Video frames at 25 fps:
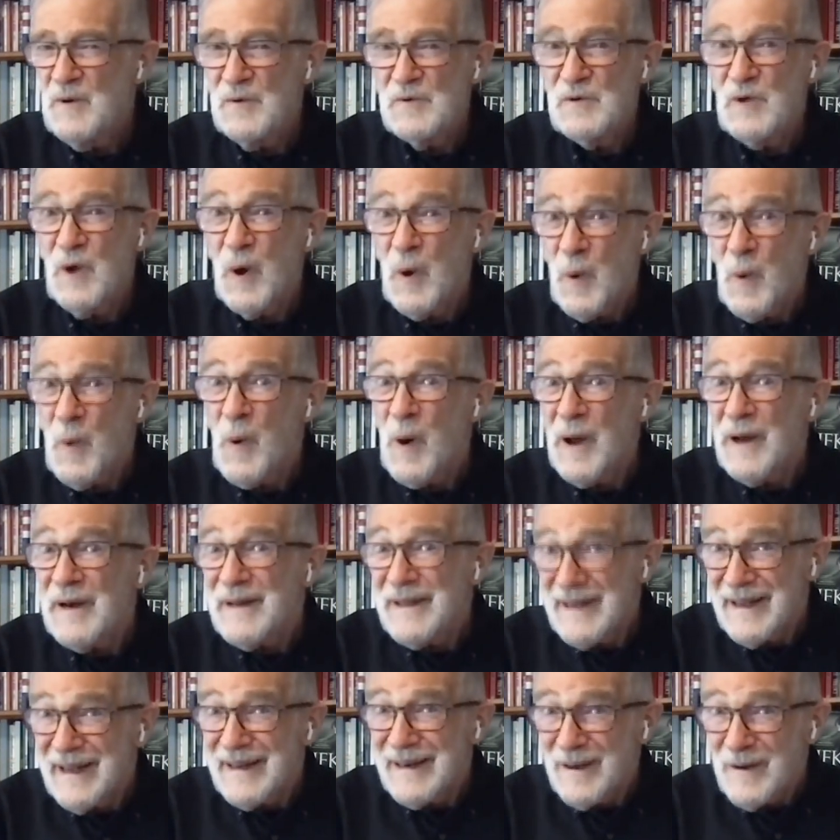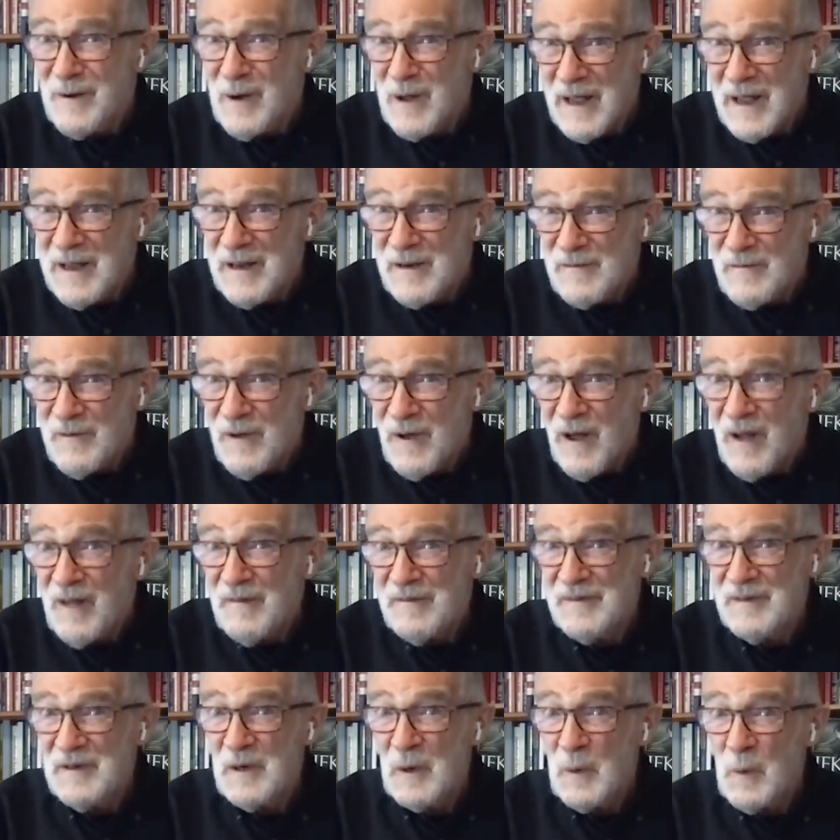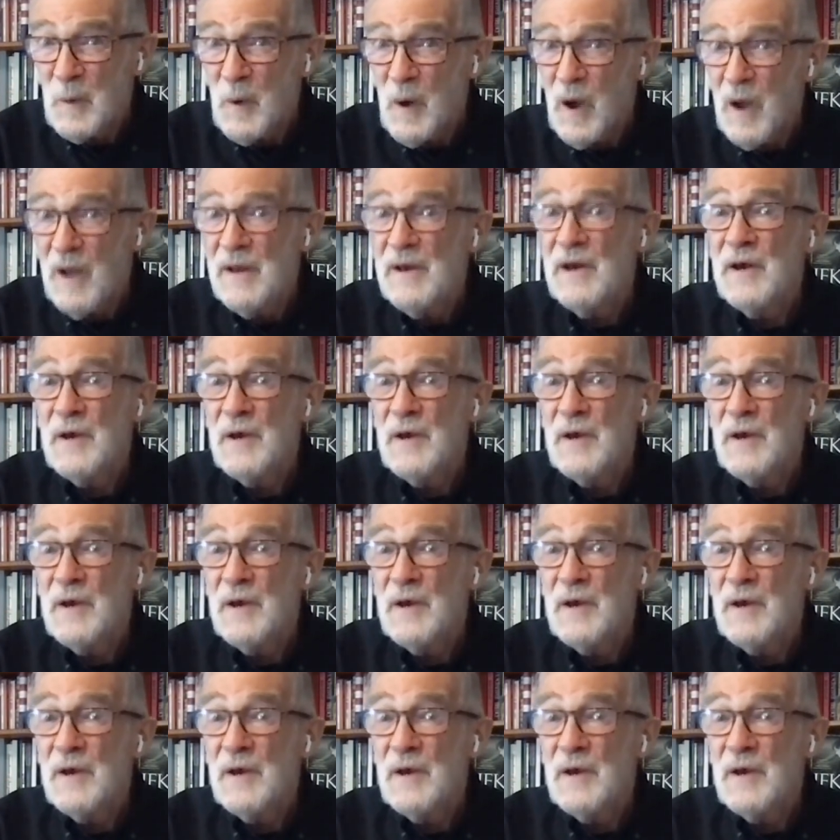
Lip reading: don't want to get involved in a